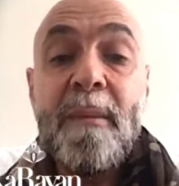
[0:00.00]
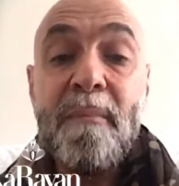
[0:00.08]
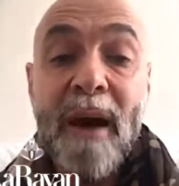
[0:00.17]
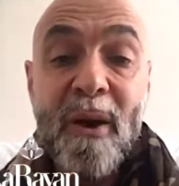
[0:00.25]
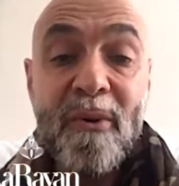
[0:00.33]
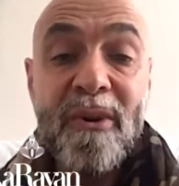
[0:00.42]

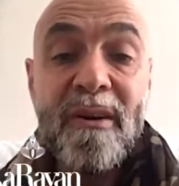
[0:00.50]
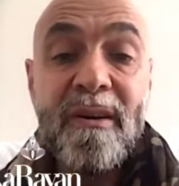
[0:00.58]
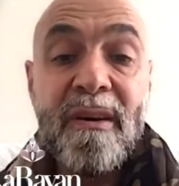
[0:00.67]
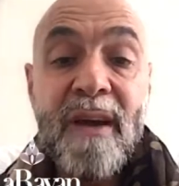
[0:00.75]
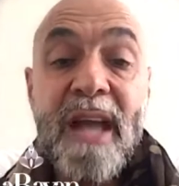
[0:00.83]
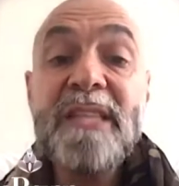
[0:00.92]
Power
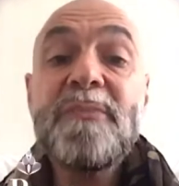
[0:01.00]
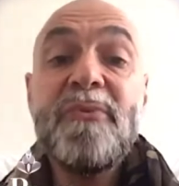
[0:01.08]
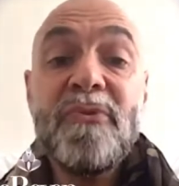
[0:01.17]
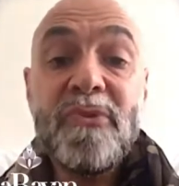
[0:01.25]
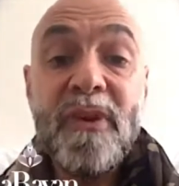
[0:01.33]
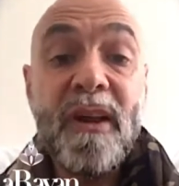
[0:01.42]
and
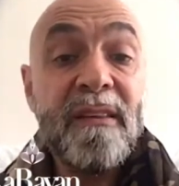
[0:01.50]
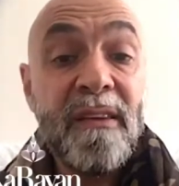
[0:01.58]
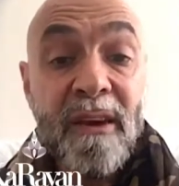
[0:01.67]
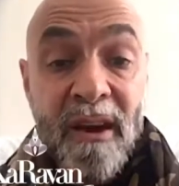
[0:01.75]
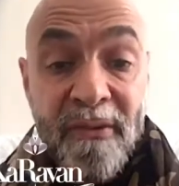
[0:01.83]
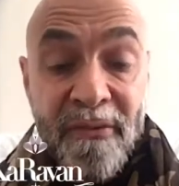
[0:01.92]
Spirituality
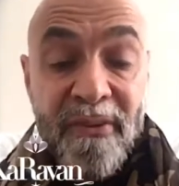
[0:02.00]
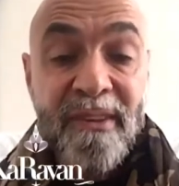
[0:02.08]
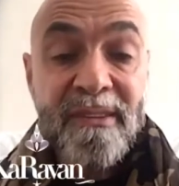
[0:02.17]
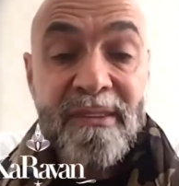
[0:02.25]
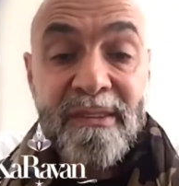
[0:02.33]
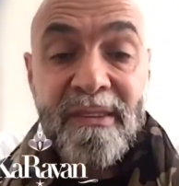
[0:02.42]

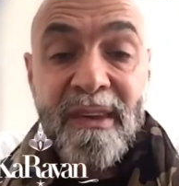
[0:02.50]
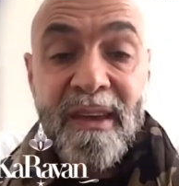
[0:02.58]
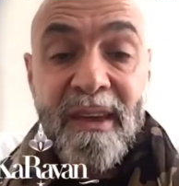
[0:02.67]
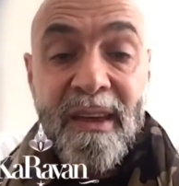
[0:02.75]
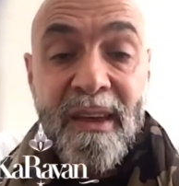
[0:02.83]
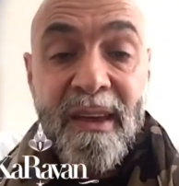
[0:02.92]
Conference.
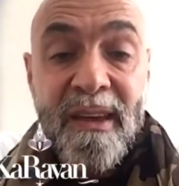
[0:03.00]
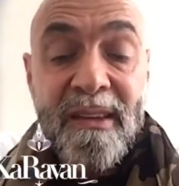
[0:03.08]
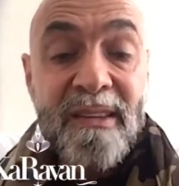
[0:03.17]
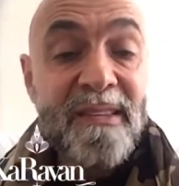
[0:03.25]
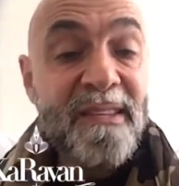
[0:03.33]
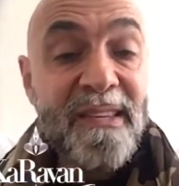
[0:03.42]

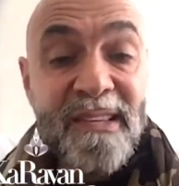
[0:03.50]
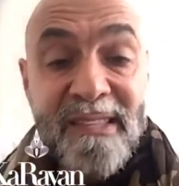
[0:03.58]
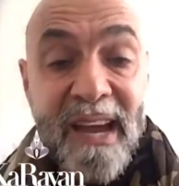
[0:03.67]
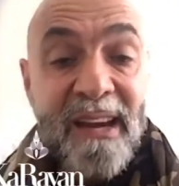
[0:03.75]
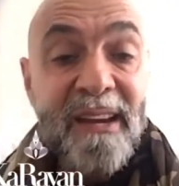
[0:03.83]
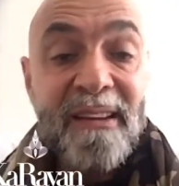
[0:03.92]
This is
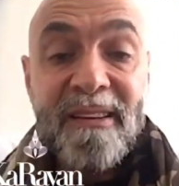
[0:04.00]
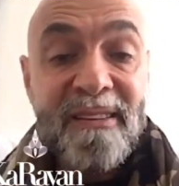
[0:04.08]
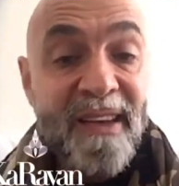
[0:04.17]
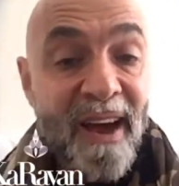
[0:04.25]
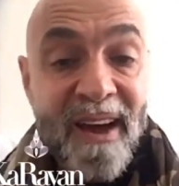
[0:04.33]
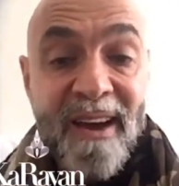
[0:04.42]
exactly the
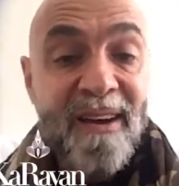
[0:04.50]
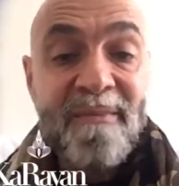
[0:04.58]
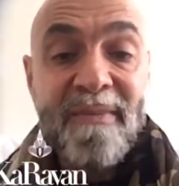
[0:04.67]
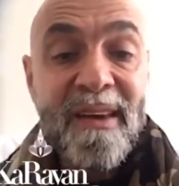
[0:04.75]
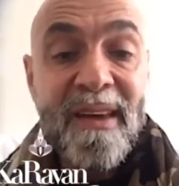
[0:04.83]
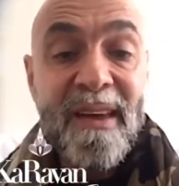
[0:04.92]
time
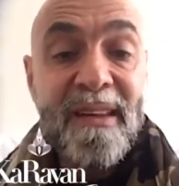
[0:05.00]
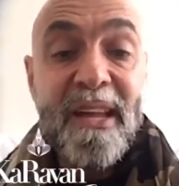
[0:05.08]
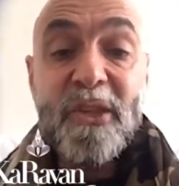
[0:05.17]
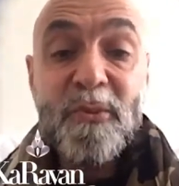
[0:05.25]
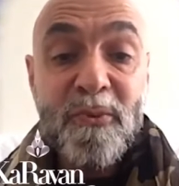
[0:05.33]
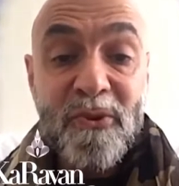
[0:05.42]

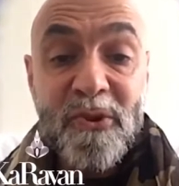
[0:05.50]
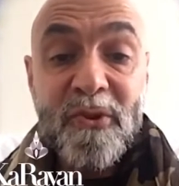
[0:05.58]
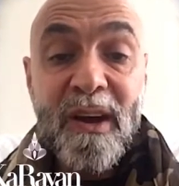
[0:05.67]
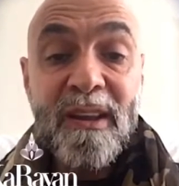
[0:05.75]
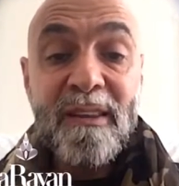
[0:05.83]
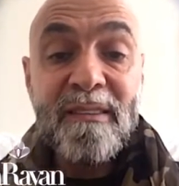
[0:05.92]
that
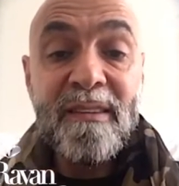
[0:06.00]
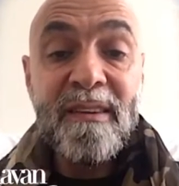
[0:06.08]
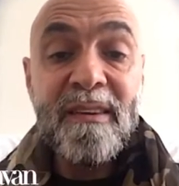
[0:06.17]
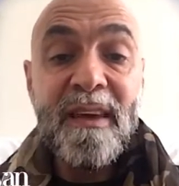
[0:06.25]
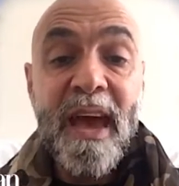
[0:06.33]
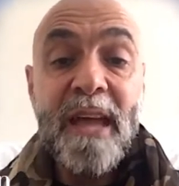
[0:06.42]

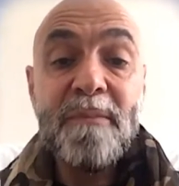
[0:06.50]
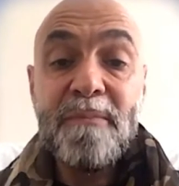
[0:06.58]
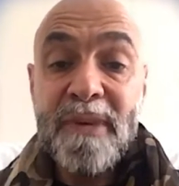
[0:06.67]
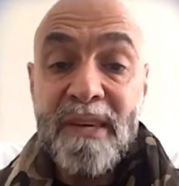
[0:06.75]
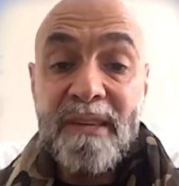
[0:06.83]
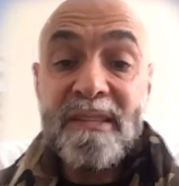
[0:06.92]
spirituality and
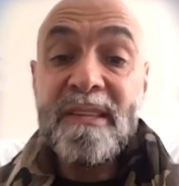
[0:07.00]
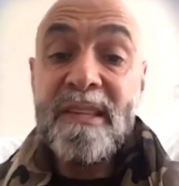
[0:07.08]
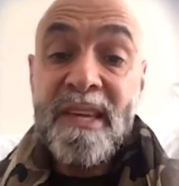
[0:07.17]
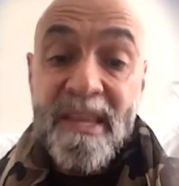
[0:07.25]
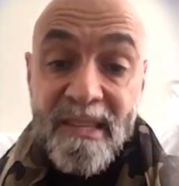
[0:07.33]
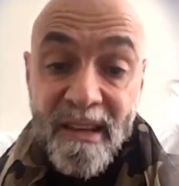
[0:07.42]
peace
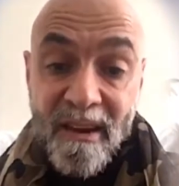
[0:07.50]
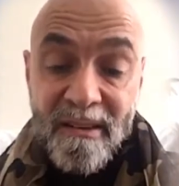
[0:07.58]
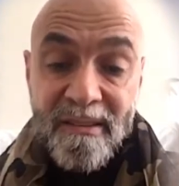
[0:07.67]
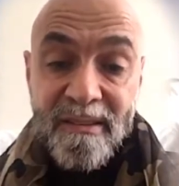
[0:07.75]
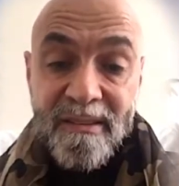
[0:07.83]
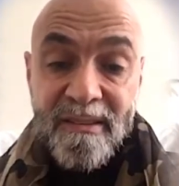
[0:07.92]
needs
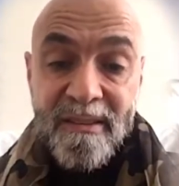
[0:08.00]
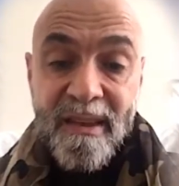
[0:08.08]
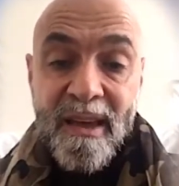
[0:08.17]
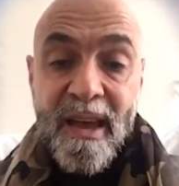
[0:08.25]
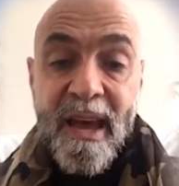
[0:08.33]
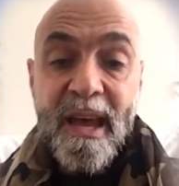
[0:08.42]
us,
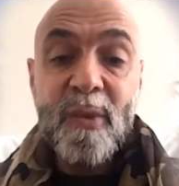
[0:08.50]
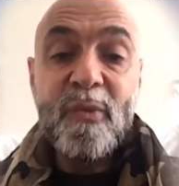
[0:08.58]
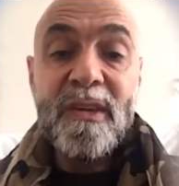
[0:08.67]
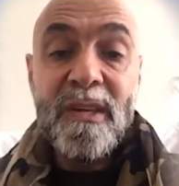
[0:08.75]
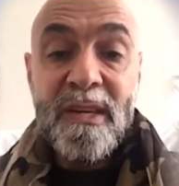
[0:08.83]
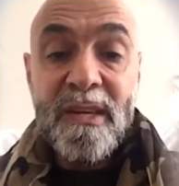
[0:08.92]
and
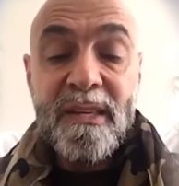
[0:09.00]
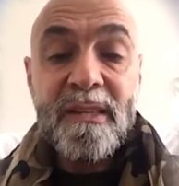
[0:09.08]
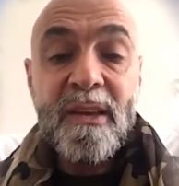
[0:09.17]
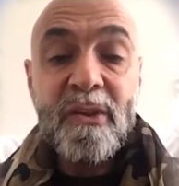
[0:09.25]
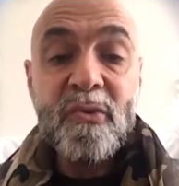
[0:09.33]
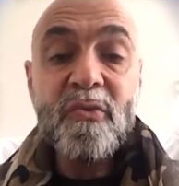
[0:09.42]
we need
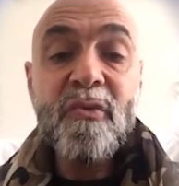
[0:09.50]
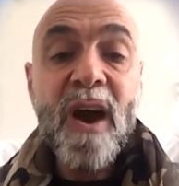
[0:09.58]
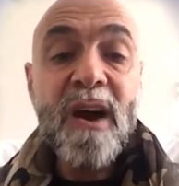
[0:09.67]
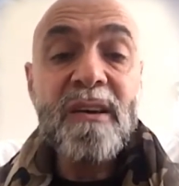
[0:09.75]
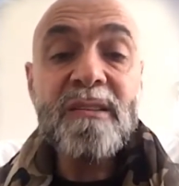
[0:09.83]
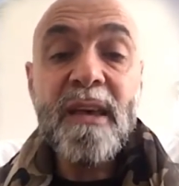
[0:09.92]
to
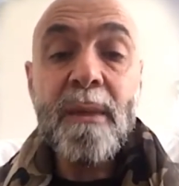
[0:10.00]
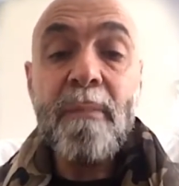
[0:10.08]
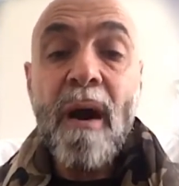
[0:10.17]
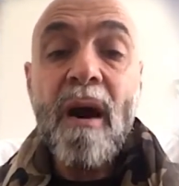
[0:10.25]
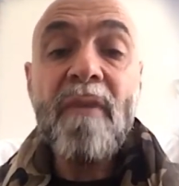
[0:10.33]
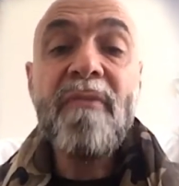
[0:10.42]
rise
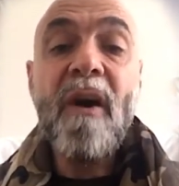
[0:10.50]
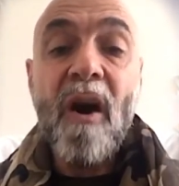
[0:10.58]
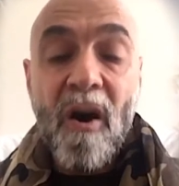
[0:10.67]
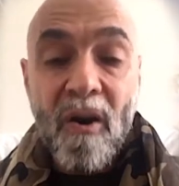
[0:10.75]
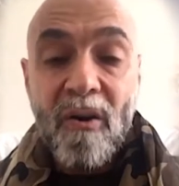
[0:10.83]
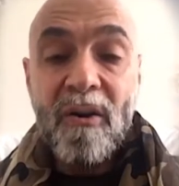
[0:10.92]
above
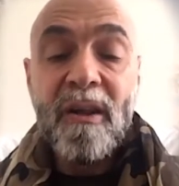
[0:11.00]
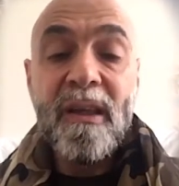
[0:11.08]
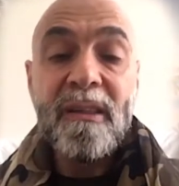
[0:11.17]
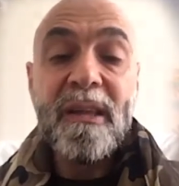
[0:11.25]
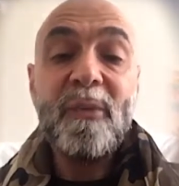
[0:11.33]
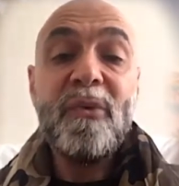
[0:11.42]
all
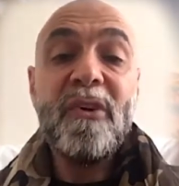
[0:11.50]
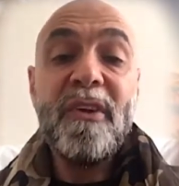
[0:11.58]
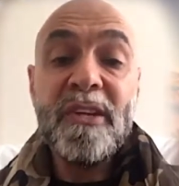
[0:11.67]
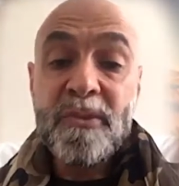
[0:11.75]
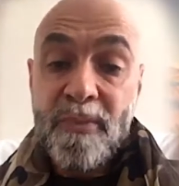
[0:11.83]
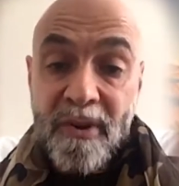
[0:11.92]
that we are
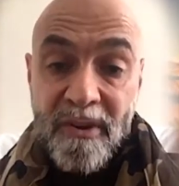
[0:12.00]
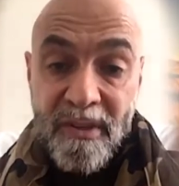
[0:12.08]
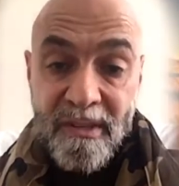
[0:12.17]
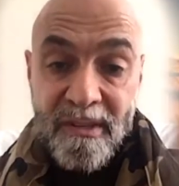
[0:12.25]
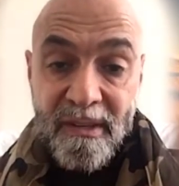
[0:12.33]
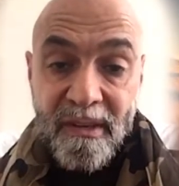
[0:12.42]

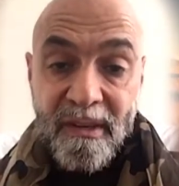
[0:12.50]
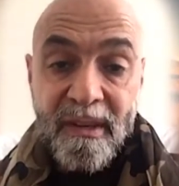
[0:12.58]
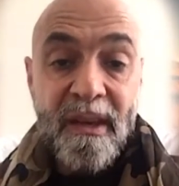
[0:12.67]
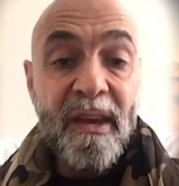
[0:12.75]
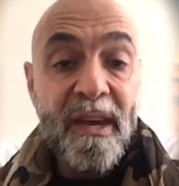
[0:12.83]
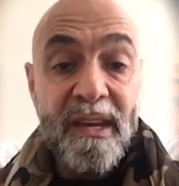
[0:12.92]
experiencing
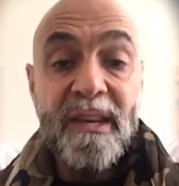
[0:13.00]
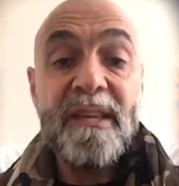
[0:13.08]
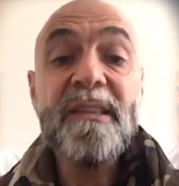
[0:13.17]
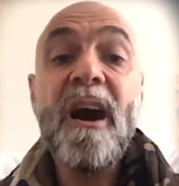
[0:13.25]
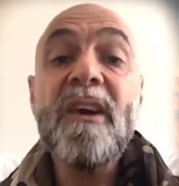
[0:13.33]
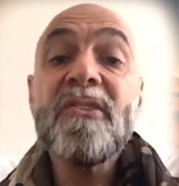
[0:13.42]
in
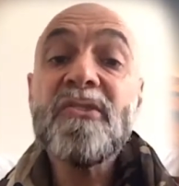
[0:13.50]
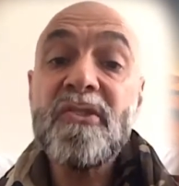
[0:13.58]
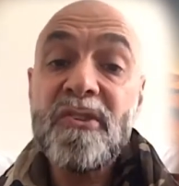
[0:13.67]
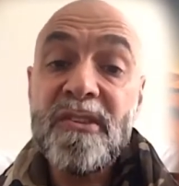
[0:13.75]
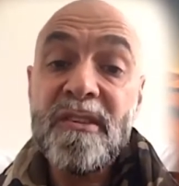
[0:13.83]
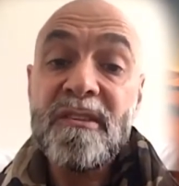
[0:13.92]
this
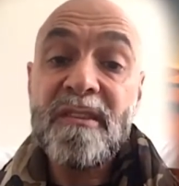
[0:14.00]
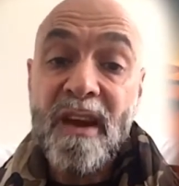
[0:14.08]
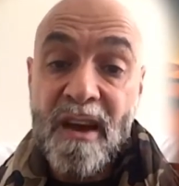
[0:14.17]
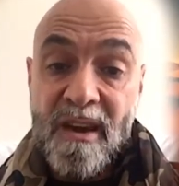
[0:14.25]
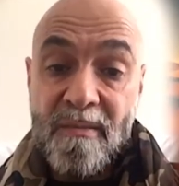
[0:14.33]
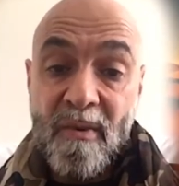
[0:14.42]
uncertain
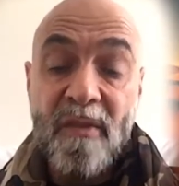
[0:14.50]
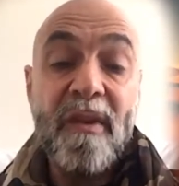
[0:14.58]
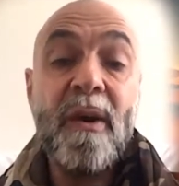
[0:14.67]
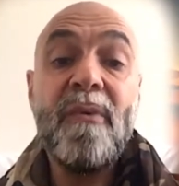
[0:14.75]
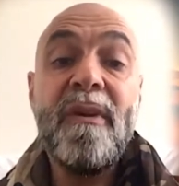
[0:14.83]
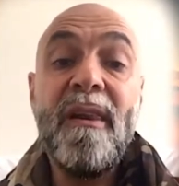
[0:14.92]
time of
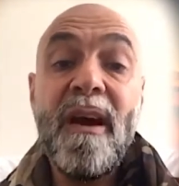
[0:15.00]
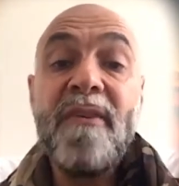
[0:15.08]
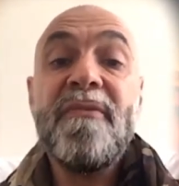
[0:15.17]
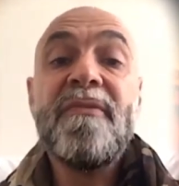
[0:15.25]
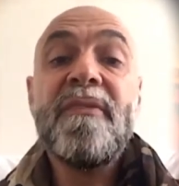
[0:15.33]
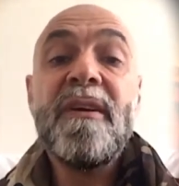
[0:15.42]
our life.